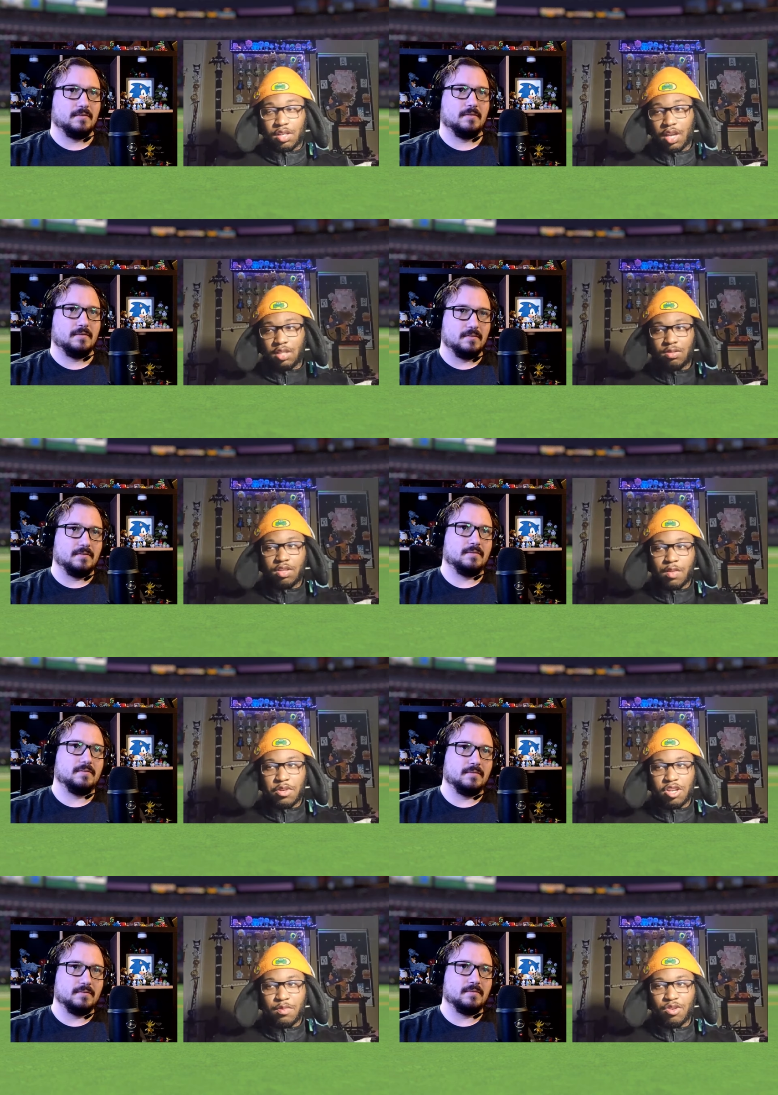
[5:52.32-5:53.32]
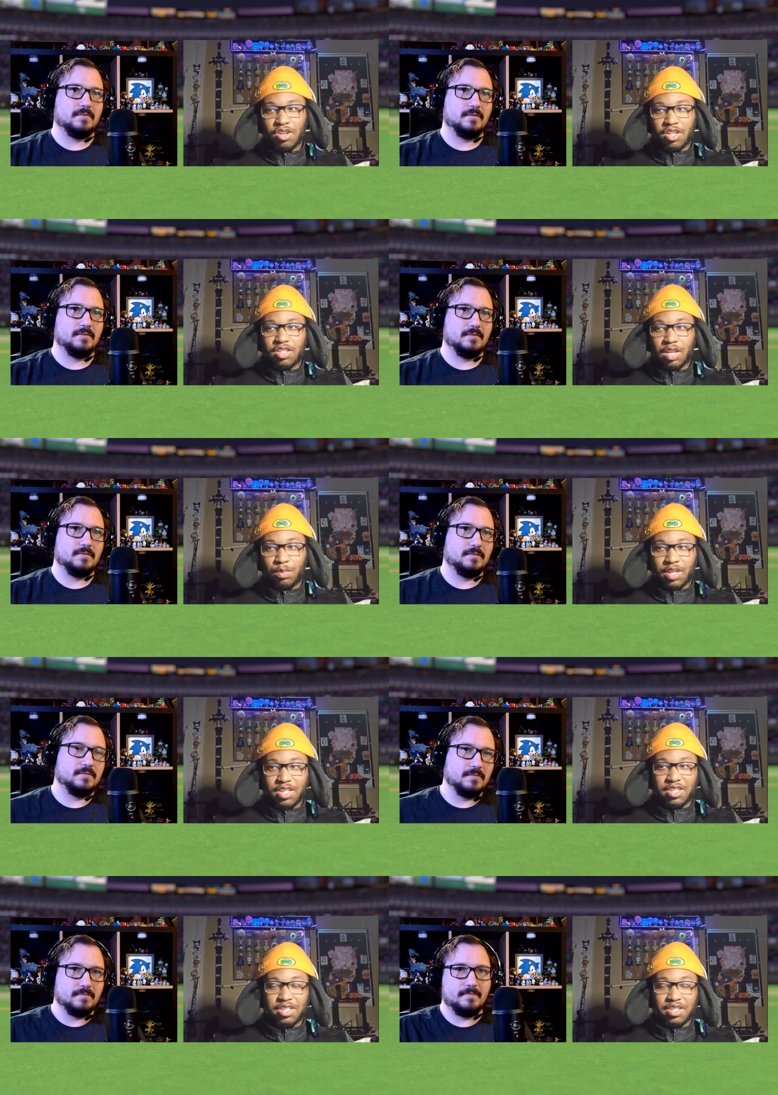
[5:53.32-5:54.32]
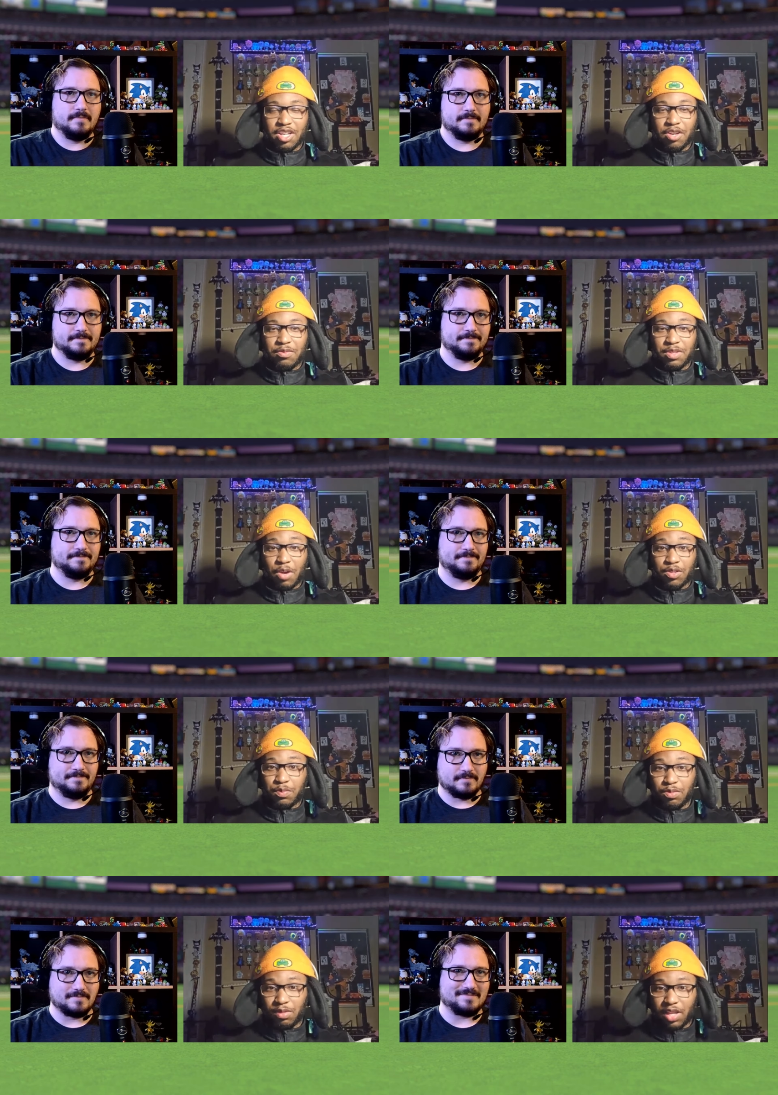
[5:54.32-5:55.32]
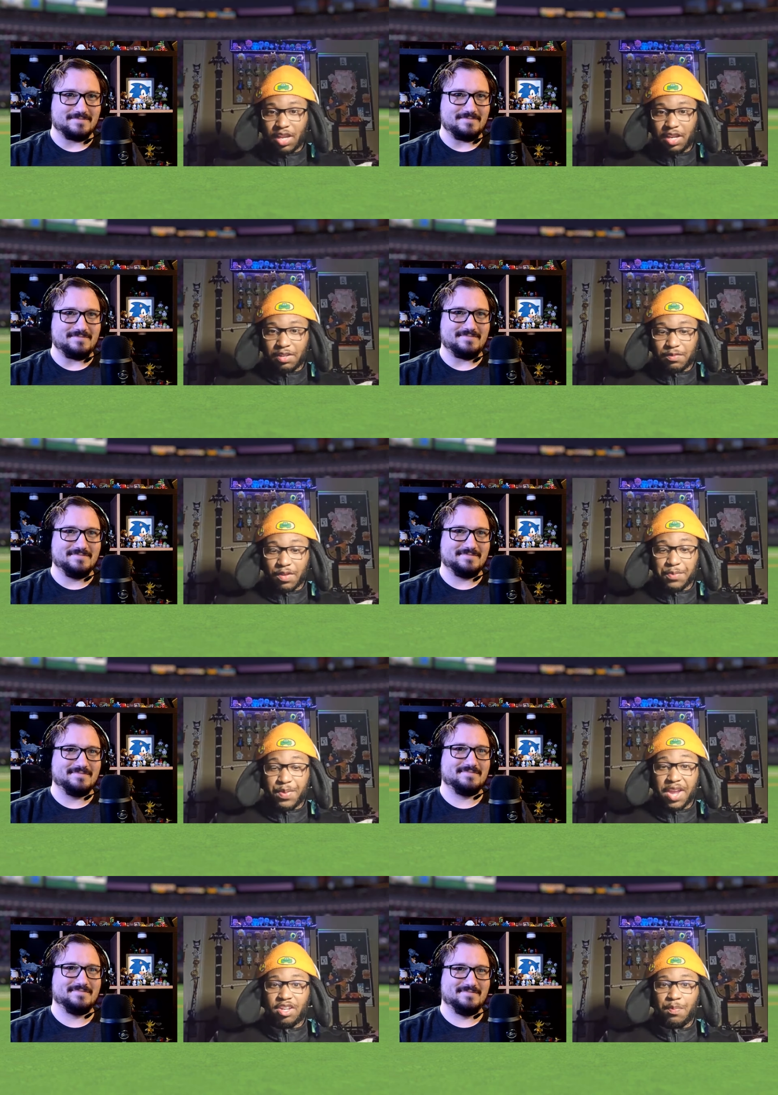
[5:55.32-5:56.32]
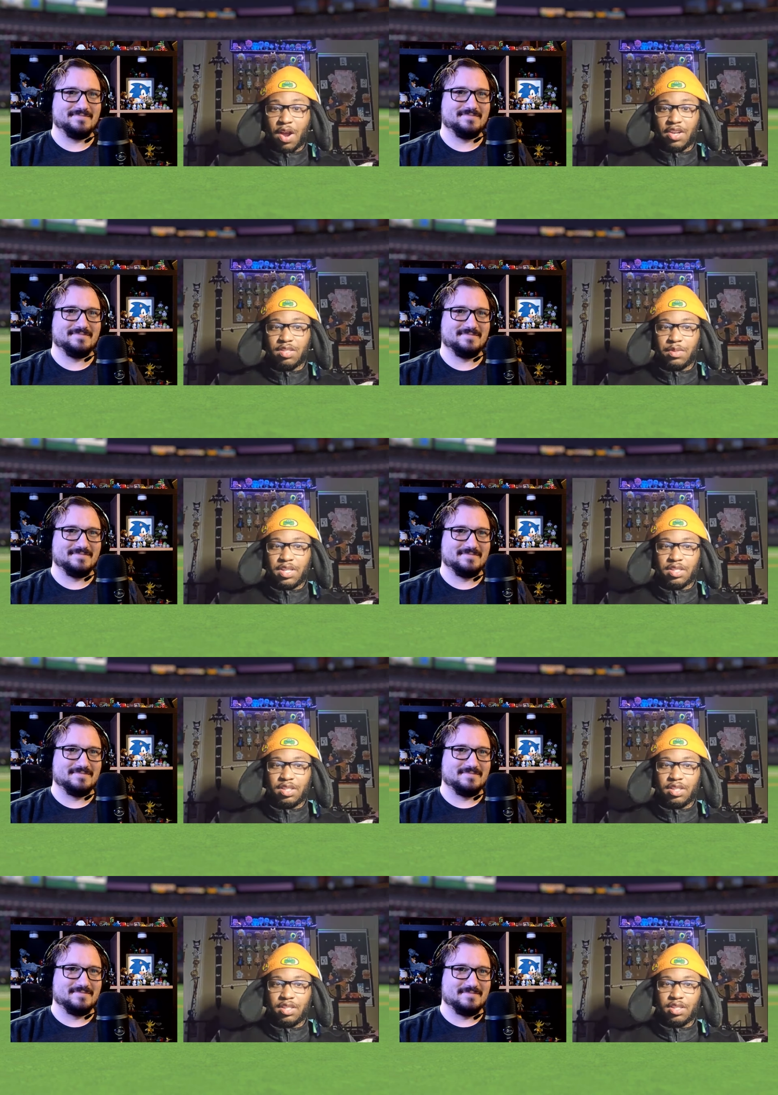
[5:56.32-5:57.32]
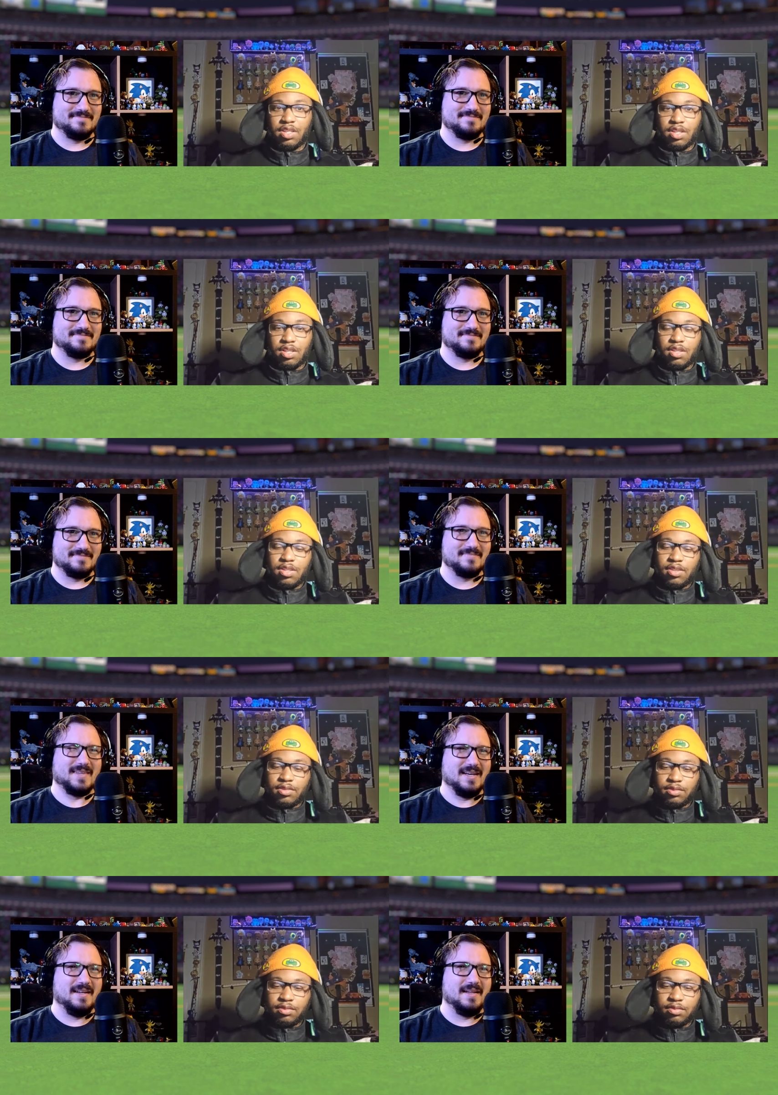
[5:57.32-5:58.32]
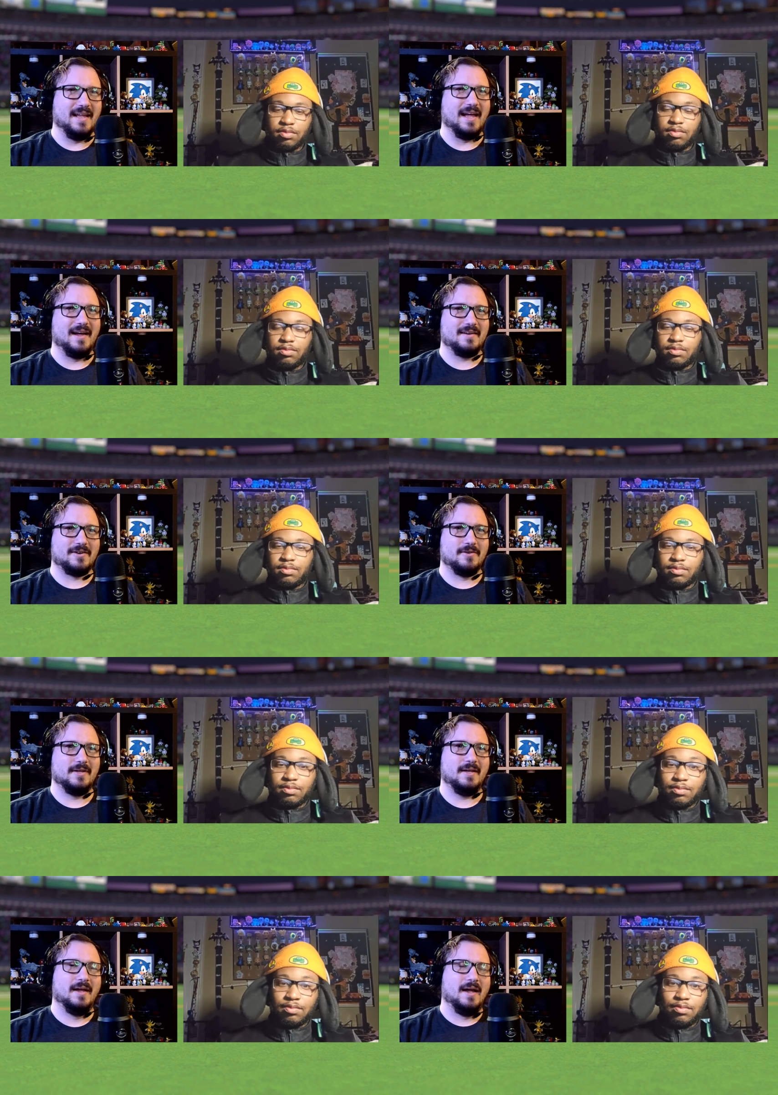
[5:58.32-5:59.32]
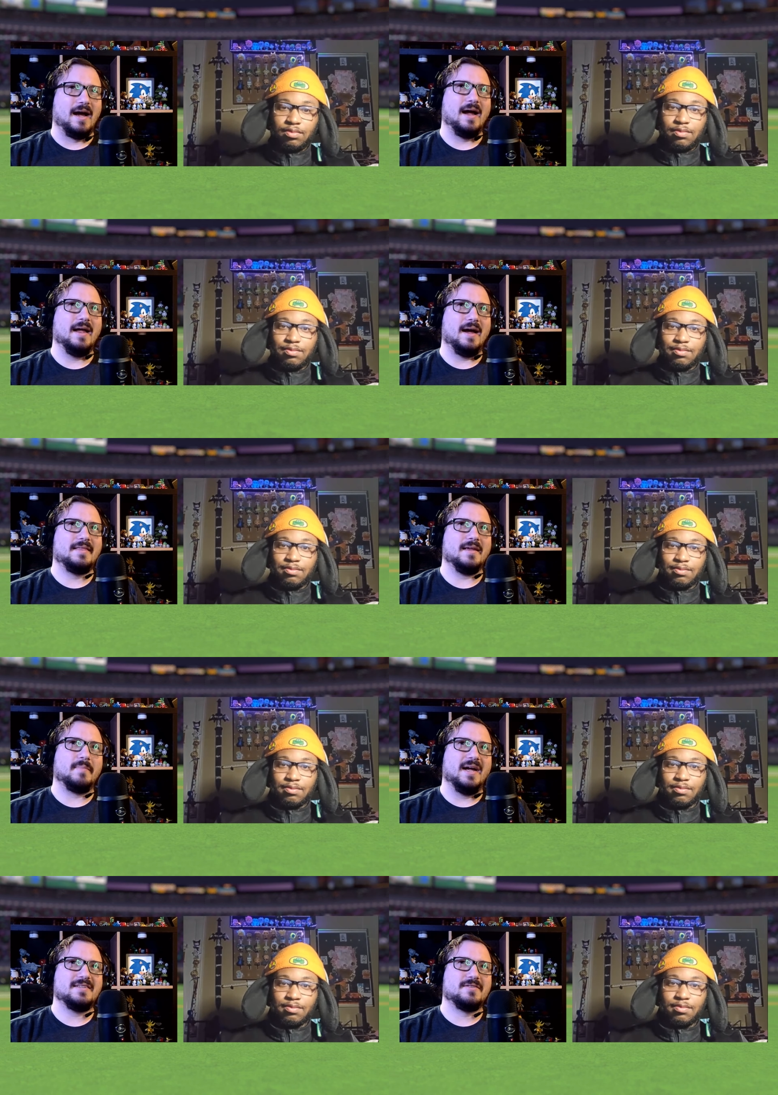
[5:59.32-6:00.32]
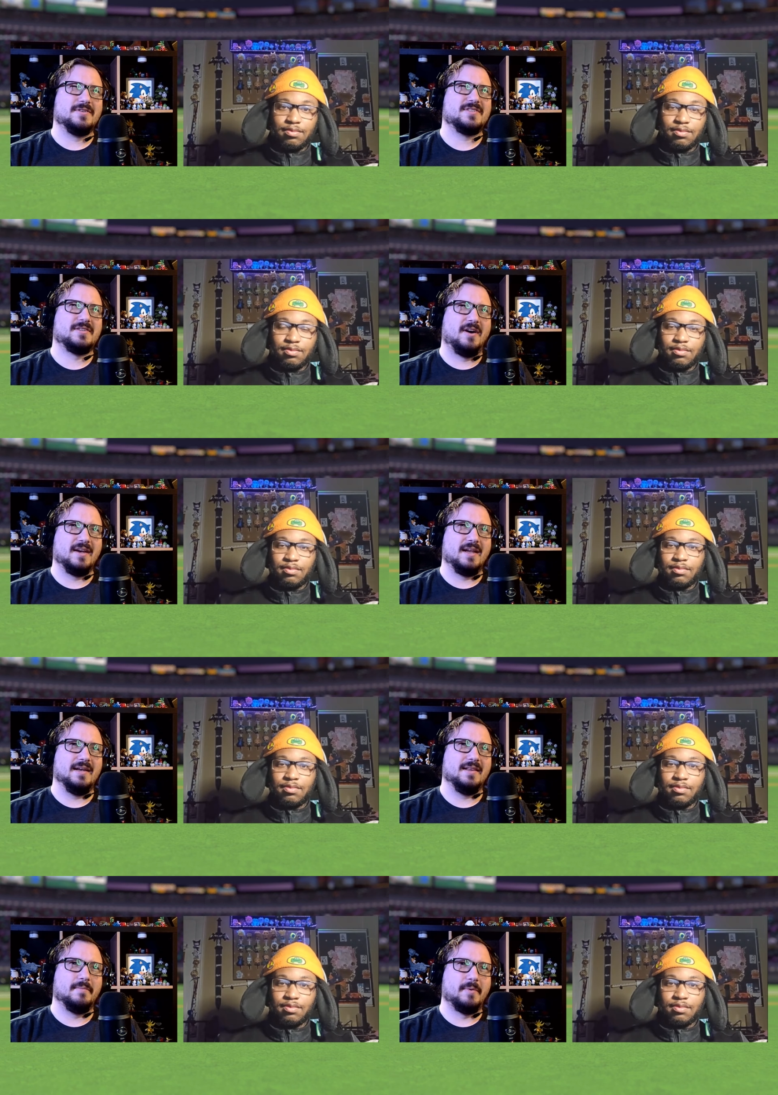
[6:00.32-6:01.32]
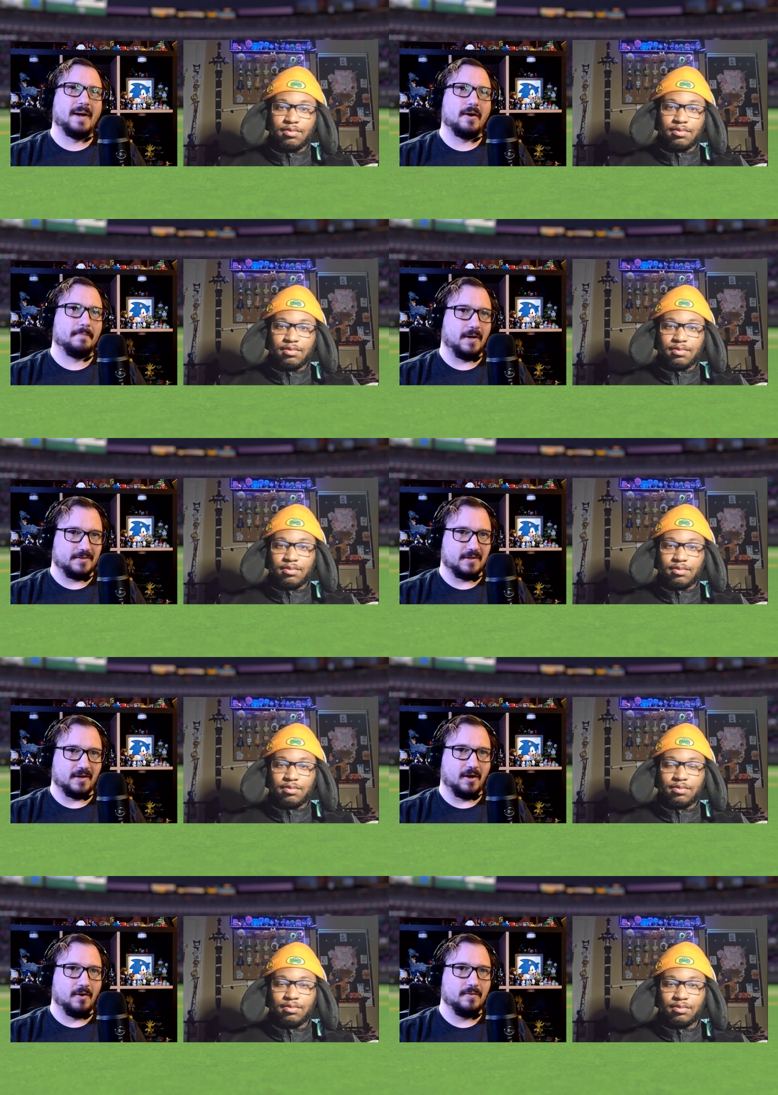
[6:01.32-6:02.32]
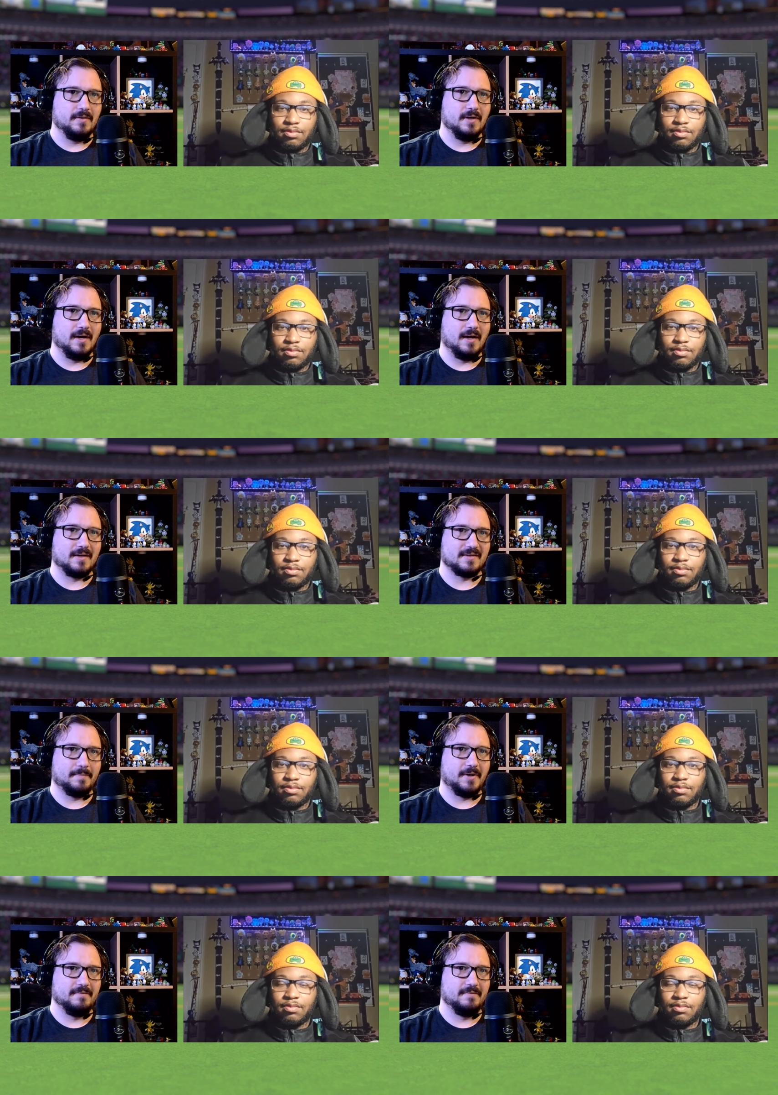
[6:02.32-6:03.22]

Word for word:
Speaker 1: not so common anymore because everybody, you know, knows bootleg and we picked up on it surprisingly.
Speaker 2: Yeah, totally. I, I think my store started getting them about a month ago because uh, I put a